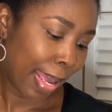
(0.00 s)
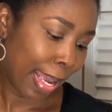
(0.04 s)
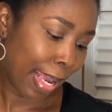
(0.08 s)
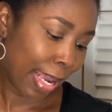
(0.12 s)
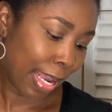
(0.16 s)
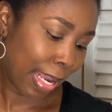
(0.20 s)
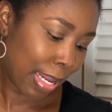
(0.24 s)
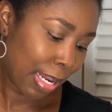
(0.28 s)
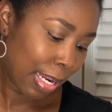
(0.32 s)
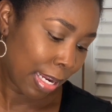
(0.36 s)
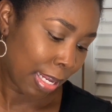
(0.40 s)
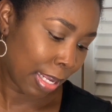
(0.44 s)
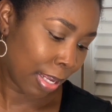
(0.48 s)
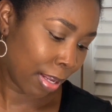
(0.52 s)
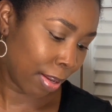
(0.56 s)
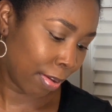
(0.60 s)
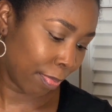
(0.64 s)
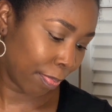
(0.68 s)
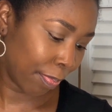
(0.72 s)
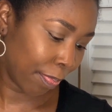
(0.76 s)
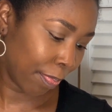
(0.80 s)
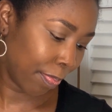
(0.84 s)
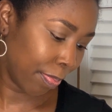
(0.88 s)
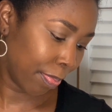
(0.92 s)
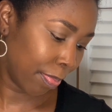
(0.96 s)
in it,
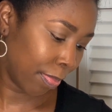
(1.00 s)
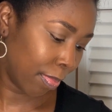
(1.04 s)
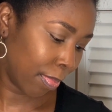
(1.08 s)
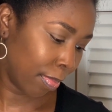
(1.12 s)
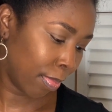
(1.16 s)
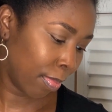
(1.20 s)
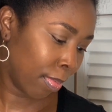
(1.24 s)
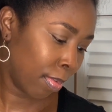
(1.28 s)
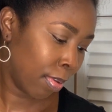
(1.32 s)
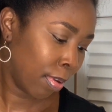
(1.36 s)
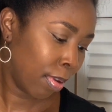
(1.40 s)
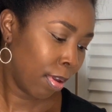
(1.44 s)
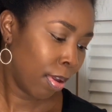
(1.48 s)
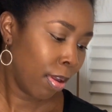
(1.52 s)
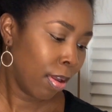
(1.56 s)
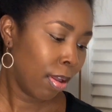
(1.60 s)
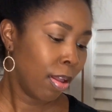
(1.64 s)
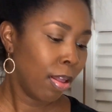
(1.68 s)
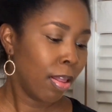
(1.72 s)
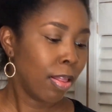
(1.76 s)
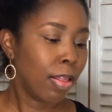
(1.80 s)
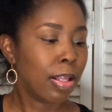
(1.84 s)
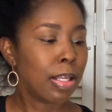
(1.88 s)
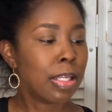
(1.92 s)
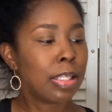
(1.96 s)

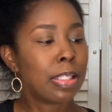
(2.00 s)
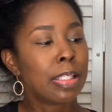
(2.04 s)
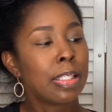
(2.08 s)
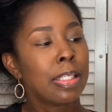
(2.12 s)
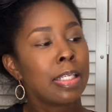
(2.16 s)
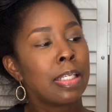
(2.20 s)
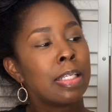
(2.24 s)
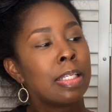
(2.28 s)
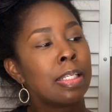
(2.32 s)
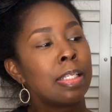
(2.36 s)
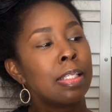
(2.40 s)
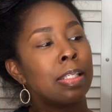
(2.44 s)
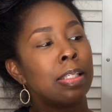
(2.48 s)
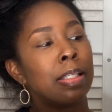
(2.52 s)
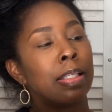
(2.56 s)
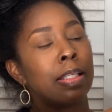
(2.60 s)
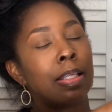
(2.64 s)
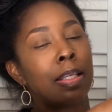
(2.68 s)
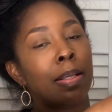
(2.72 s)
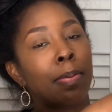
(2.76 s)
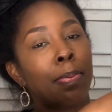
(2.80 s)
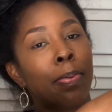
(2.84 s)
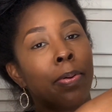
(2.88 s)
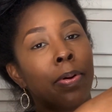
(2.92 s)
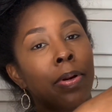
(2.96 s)
this is
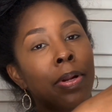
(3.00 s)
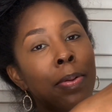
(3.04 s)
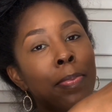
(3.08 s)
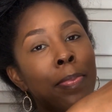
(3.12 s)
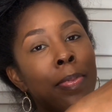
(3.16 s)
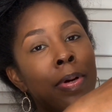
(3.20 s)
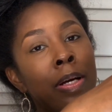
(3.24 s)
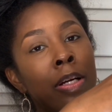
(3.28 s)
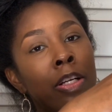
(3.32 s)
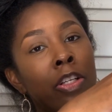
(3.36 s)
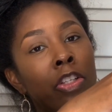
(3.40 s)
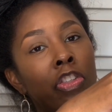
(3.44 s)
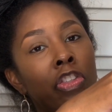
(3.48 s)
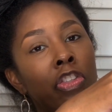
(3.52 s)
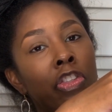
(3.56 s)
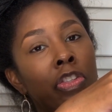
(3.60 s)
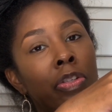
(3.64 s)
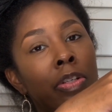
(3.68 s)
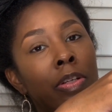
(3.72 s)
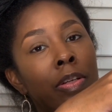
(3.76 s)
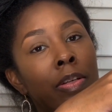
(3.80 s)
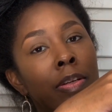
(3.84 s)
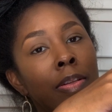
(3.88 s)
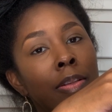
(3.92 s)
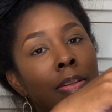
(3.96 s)
pretty
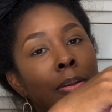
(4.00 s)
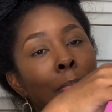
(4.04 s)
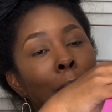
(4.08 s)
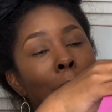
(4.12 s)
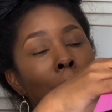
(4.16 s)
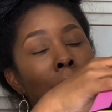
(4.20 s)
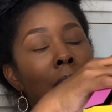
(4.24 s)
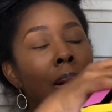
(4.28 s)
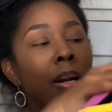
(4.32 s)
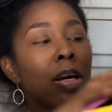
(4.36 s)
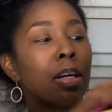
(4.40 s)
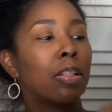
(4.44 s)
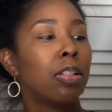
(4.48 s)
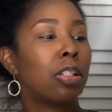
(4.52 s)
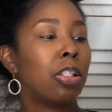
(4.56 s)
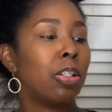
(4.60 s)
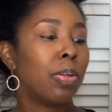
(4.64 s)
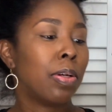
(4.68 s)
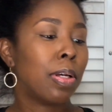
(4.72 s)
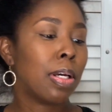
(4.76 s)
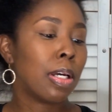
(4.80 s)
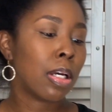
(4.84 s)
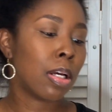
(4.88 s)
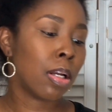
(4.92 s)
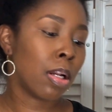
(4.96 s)
much the products you
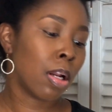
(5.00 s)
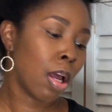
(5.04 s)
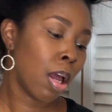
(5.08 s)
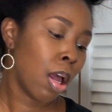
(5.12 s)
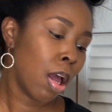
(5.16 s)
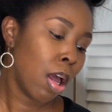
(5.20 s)
get.